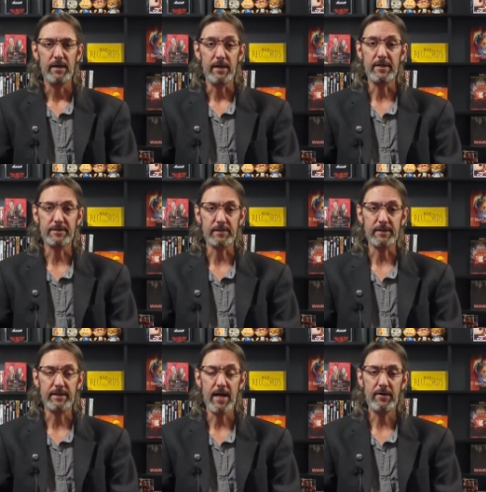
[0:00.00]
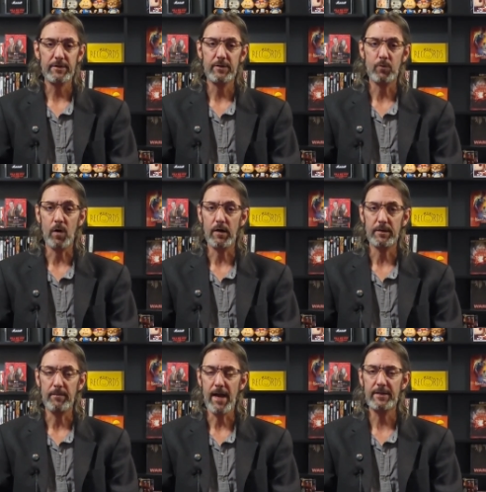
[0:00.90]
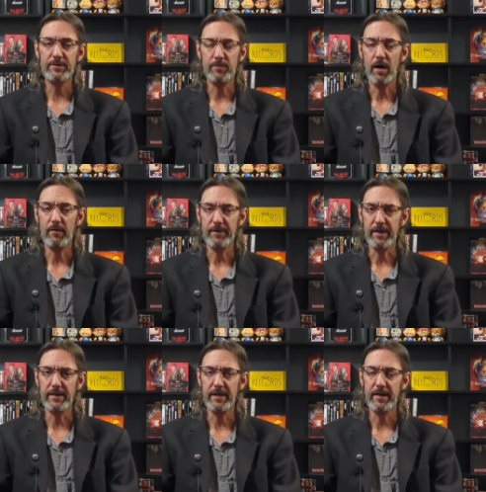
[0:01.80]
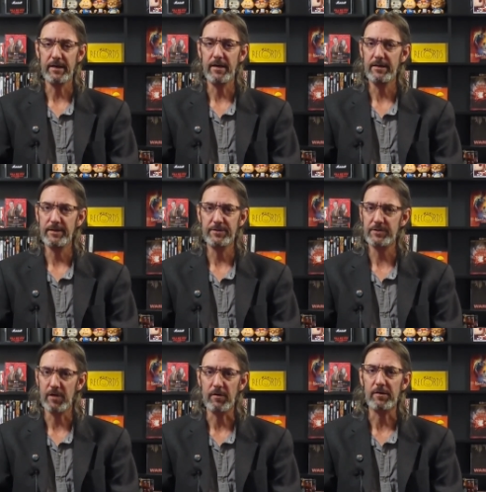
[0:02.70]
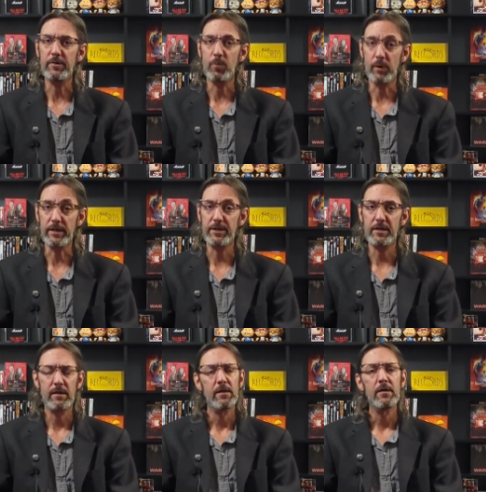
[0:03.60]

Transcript: and its lead character Wanda Maximoff, aka the Scarlet Witch,